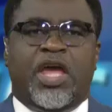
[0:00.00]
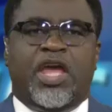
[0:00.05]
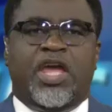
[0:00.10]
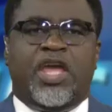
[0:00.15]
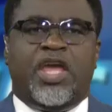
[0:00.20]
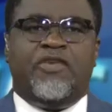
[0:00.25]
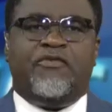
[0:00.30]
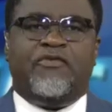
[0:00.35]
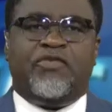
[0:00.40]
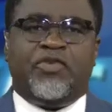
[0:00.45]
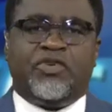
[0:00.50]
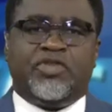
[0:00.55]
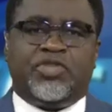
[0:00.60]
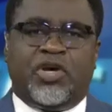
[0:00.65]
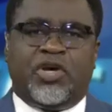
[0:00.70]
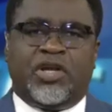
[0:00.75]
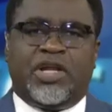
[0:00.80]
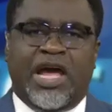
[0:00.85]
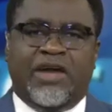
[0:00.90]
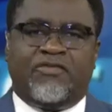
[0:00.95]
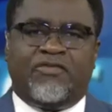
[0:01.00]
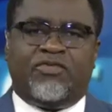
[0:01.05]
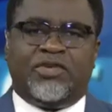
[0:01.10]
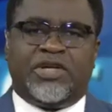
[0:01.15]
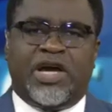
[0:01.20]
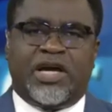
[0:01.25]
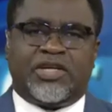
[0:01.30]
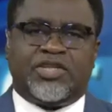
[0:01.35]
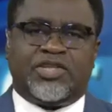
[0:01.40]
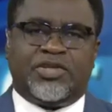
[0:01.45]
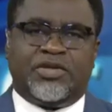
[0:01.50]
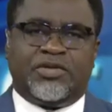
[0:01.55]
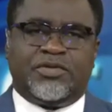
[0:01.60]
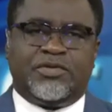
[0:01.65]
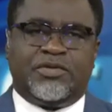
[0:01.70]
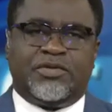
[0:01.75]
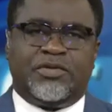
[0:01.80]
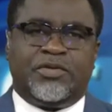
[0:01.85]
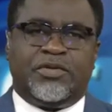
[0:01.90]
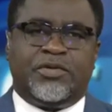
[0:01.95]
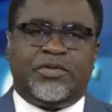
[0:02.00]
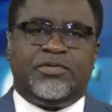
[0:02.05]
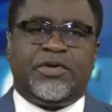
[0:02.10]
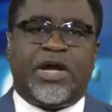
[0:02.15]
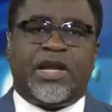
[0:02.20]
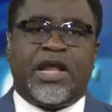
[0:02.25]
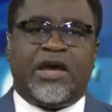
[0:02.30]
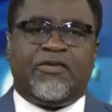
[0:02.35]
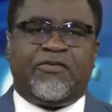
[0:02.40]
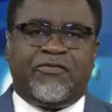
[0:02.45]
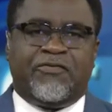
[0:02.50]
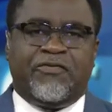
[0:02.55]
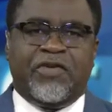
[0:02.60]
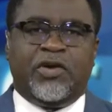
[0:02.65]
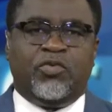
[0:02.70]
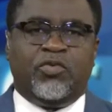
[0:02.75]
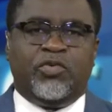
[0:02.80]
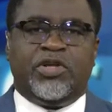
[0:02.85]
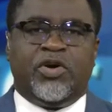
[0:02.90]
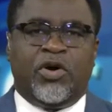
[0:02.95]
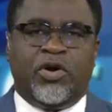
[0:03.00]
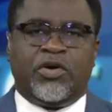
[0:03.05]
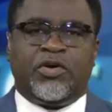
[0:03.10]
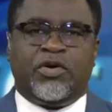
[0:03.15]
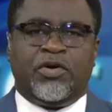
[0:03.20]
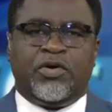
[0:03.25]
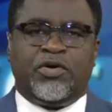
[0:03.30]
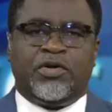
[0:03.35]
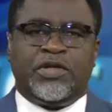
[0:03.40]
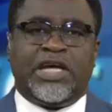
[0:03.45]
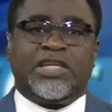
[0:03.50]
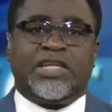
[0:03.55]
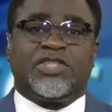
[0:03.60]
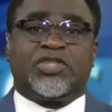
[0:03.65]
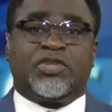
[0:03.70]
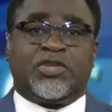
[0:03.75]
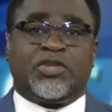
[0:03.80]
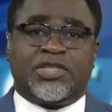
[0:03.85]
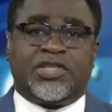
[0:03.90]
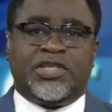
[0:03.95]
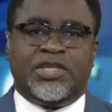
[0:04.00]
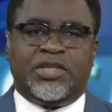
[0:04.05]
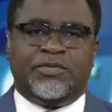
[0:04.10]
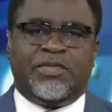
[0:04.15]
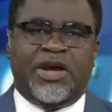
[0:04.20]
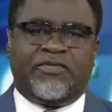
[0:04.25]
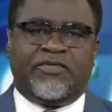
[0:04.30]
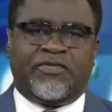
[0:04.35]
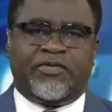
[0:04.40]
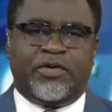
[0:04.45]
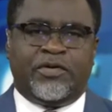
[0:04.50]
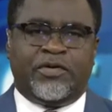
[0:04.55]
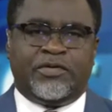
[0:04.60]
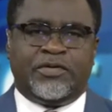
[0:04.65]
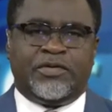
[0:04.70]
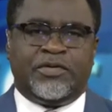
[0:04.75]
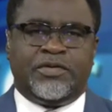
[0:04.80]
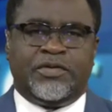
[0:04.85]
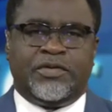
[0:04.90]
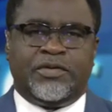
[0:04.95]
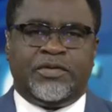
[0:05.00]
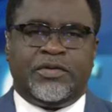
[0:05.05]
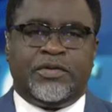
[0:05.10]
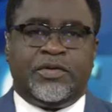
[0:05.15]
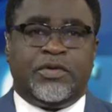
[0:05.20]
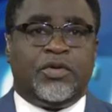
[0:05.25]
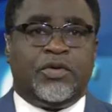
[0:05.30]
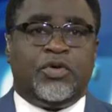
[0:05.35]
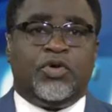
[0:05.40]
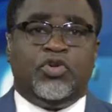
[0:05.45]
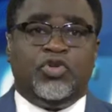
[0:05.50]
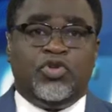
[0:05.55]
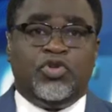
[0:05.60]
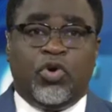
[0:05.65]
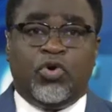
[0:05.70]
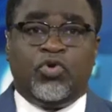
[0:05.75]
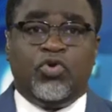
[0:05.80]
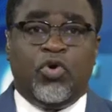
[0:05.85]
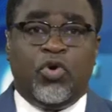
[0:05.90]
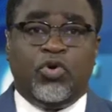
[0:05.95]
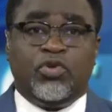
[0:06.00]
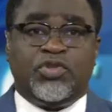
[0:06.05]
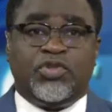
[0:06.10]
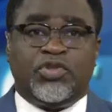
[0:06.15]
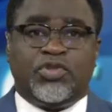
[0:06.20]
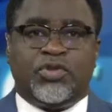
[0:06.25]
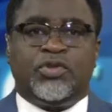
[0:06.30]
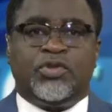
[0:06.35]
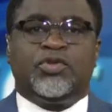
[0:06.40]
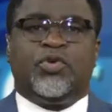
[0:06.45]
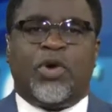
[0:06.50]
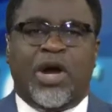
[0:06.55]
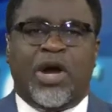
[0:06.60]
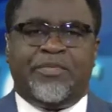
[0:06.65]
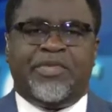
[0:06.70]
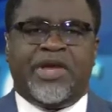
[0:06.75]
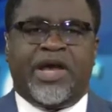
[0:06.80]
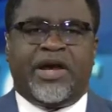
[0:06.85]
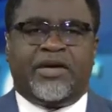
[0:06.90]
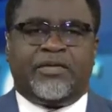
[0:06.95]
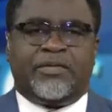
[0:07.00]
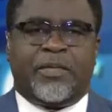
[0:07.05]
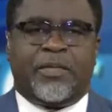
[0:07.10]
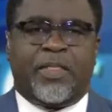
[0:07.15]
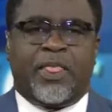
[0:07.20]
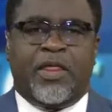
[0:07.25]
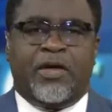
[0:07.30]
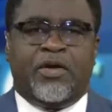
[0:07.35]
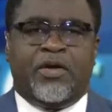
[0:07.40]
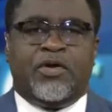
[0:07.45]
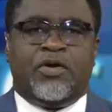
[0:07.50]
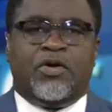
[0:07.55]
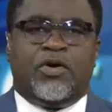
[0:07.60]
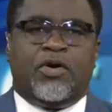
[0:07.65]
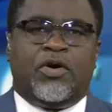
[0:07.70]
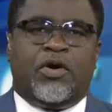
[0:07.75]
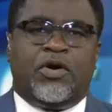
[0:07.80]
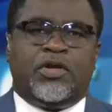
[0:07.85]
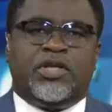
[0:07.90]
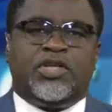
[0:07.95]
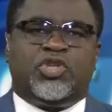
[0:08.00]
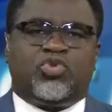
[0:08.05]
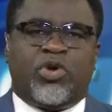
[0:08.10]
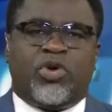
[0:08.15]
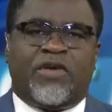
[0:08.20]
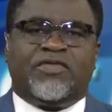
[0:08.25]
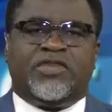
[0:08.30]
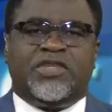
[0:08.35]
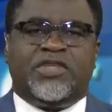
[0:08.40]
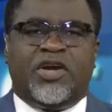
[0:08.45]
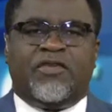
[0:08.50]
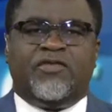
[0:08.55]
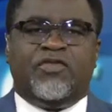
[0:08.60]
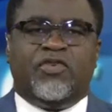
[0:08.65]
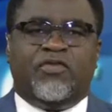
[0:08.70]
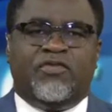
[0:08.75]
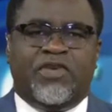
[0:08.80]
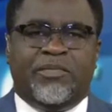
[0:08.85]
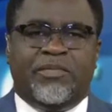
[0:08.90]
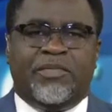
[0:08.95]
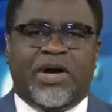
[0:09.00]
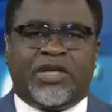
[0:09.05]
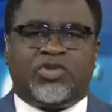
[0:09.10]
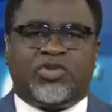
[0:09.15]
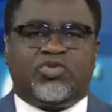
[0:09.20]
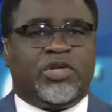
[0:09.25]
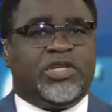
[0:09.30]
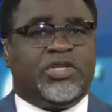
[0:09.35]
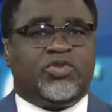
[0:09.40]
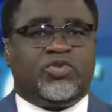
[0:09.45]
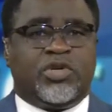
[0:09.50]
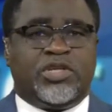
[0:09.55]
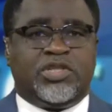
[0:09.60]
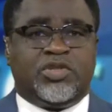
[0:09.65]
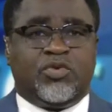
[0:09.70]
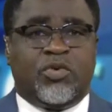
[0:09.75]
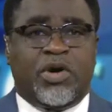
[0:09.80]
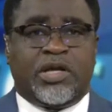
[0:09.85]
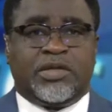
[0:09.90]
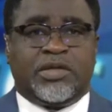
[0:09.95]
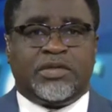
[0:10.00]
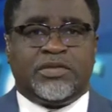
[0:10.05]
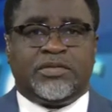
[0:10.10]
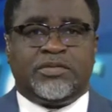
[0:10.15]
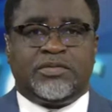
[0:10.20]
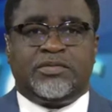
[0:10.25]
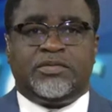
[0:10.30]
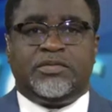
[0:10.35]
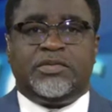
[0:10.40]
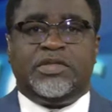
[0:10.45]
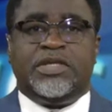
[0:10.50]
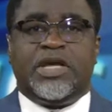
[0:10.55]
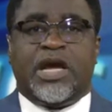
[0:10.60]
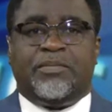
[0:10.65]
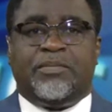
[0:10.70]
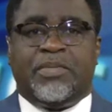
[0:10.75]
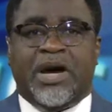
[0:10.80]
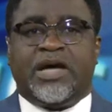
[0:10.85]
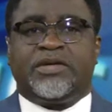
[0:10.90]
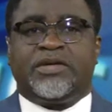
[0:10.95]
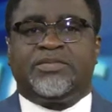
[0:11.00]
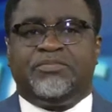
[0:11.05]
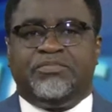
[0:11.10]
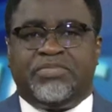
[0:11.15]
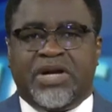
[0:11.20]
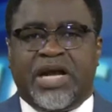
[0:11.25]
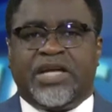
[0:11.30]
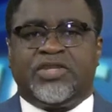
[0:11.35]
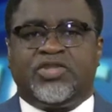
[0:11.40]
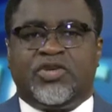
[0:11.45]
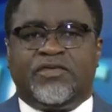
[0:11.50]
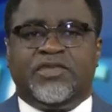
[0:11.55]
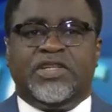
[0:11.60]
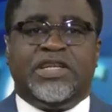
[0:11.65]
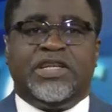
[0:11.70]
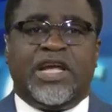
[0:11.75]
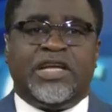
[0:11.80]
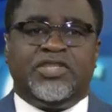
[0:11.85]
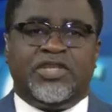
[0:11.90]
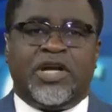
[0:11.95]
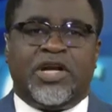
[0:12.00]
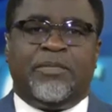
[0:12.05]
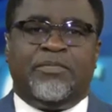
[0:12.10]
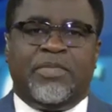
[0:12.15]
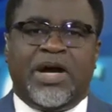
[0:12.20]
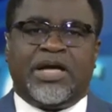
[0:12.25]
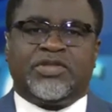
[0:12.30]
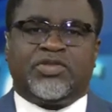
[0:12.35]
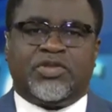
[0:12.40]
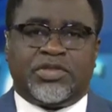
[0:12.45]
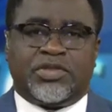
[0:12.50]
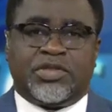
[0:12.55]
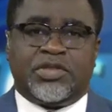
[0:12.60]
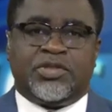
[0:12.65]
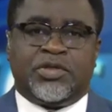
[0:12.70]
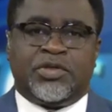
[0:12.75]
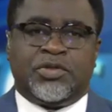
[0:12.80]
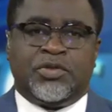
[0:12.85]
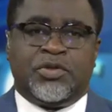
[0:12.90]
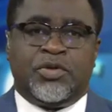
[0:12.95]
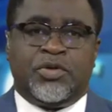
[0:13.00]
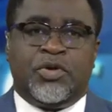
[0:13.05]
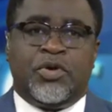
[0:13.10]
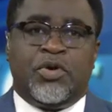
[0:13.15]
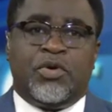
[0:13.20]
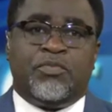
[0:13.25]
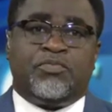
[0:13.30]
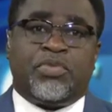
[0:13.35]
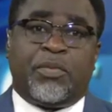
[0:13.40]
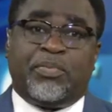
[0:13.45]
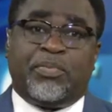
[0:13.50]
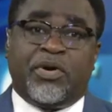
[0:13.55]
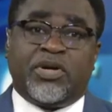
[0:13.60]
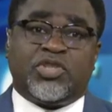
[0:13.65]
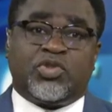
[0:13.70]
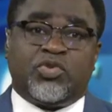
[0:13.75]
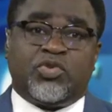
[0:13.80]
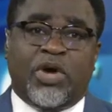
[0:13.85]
Infuse your life with action. Rather fail with honor than succeed by fraud. No roads to Abia. On the 12th day of November 2021, the Aba branch of the Nigerian Bar Association proposed to